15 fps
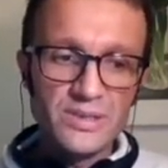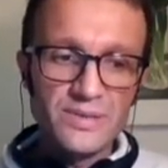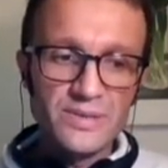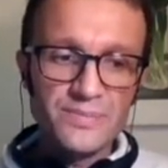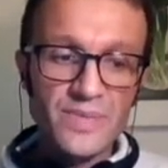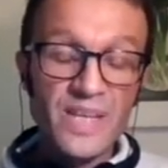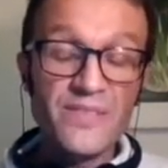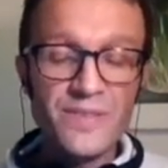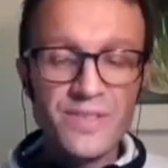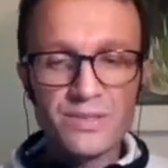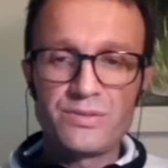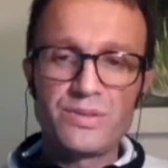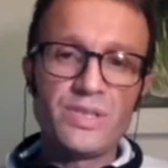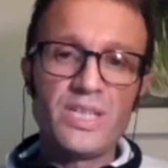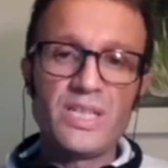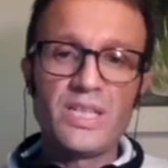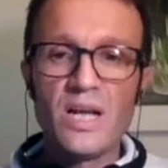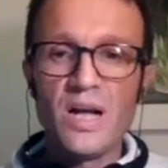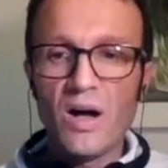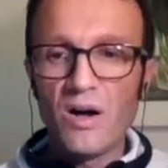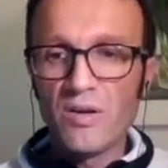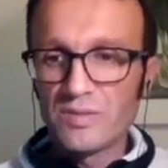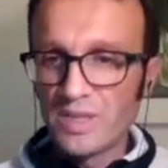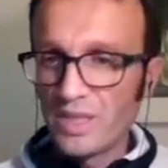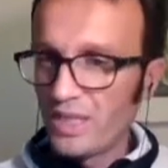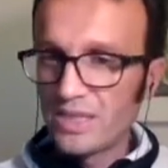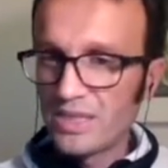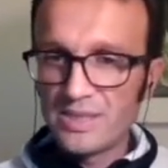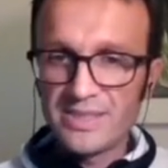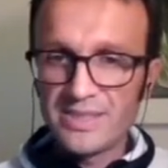efficiency of the
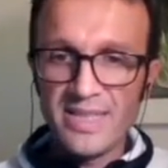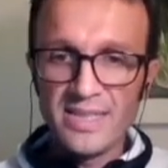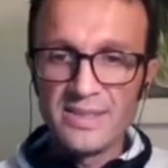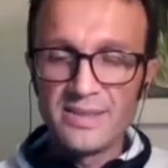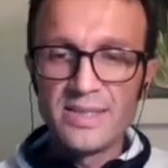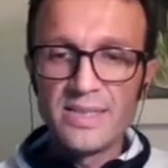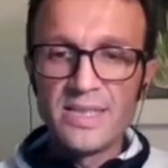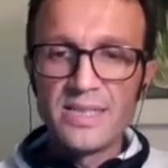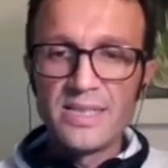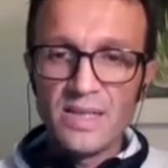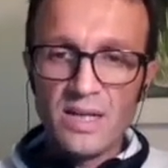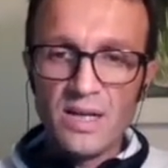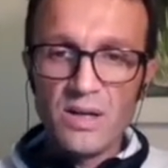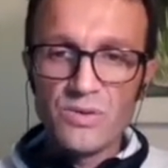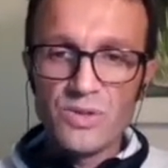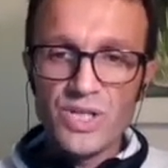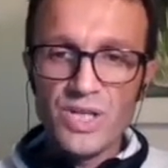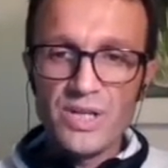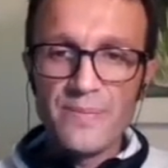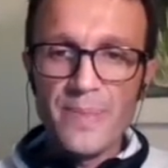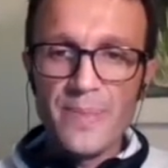Xthin technology.